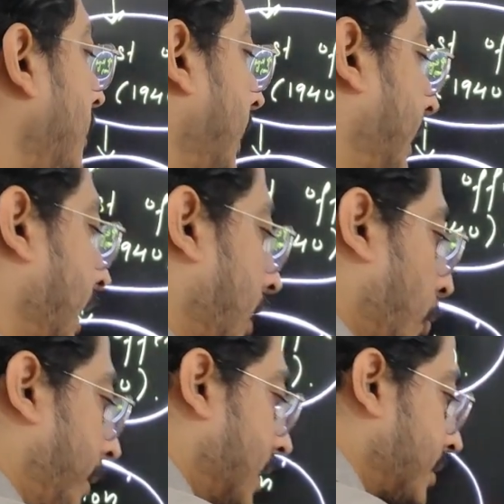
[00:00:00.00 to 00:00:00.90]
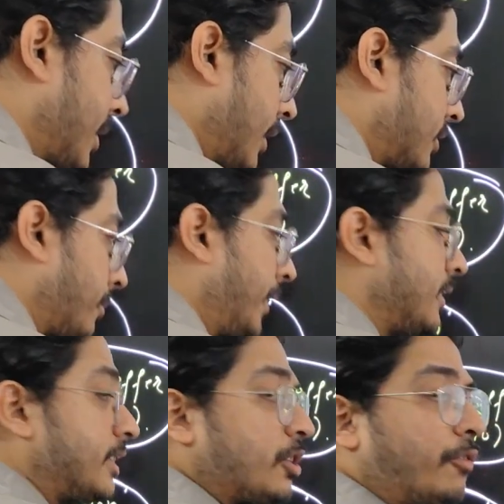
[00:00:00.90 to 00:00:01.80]
Again dominion status, the
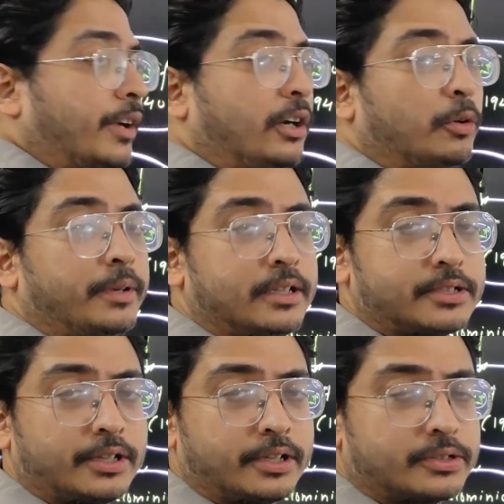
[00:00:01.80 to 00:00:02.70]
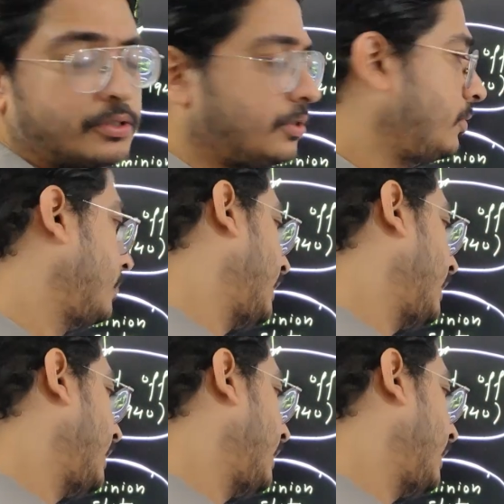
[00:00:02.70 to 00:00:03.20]
British is offering dominion status.